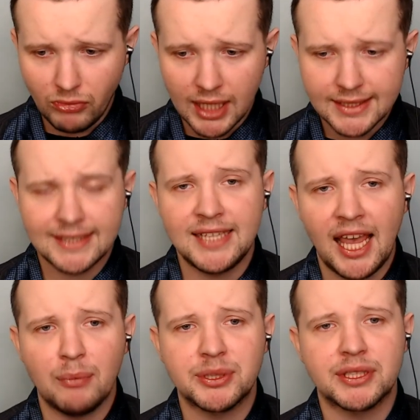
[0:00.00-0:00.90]

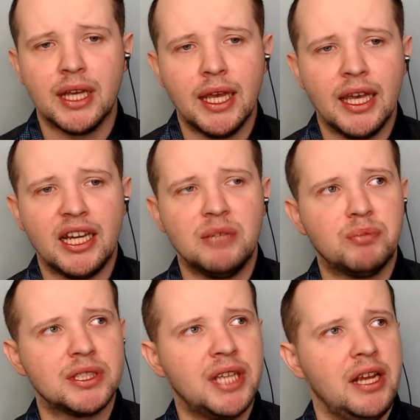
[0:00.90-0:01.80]
steps and
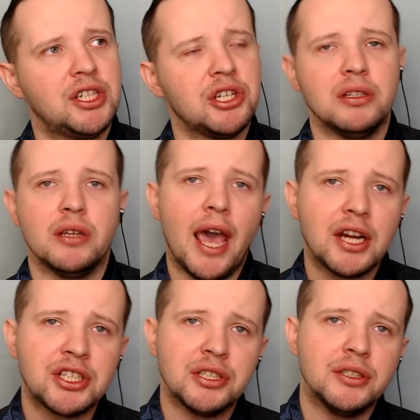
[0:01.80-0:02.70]
potential
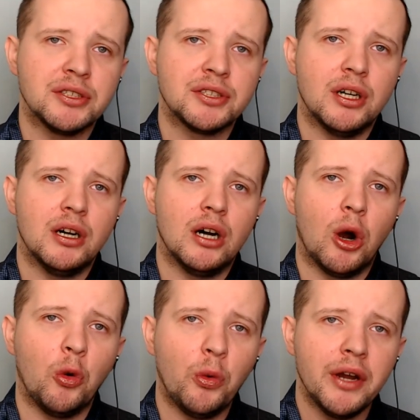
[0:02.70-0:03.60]
actions
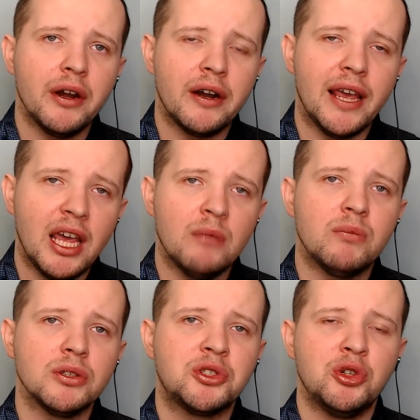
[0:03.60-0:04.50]
we are
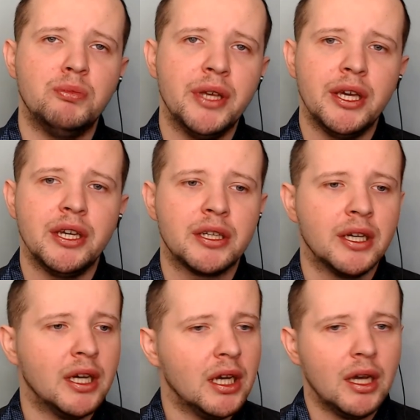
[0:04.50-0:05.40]
able to make
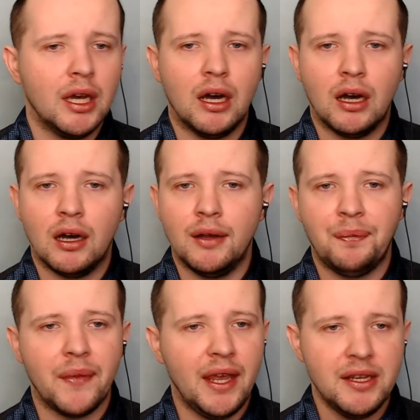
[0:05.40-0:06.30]

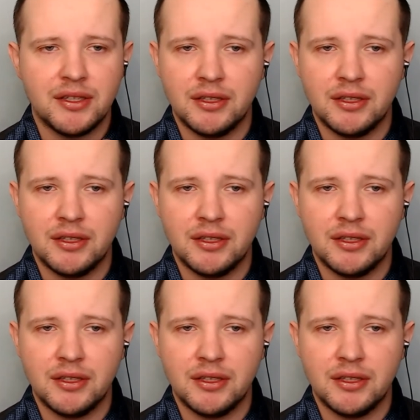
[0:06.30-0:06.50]
as